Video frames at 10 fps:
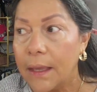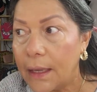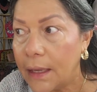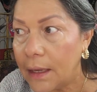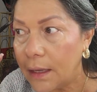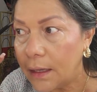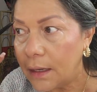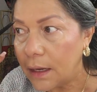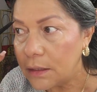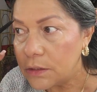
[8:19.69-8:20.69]

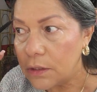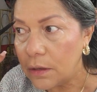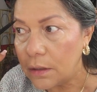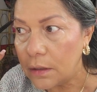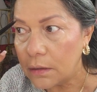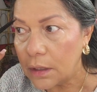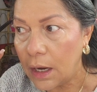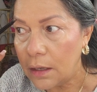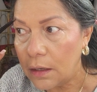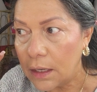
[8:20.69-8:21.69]
And I start
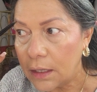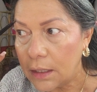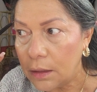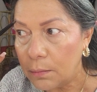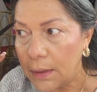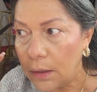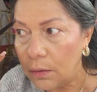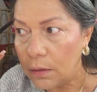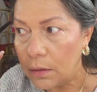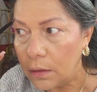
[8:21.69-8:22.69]
kind of like in the
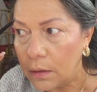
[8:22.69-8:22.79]
middle